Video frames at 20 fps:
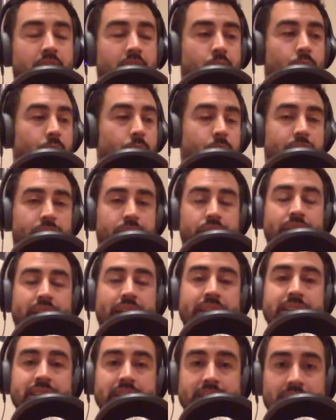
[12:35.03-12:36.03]
We work through
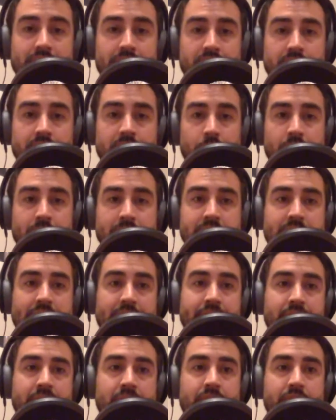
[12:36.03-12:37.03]
that together, and then we
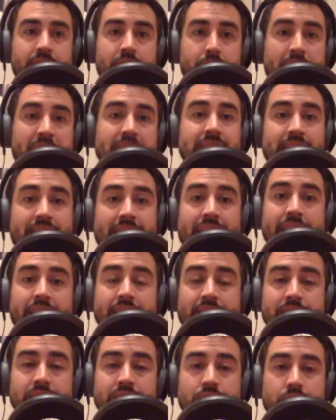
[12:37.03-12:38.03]
take the best
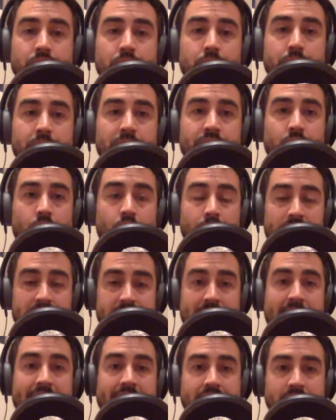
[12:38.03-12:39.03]
candidates who perform the
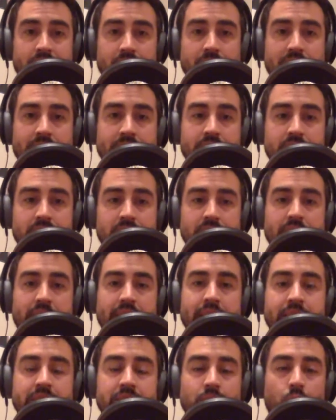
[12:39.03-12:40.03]
tactical
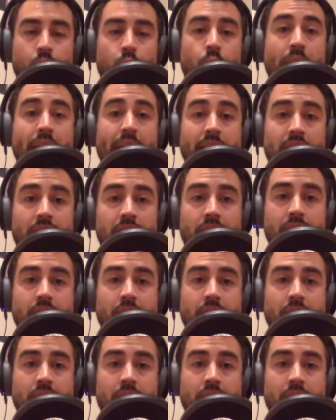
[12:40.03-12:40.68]
exercise well,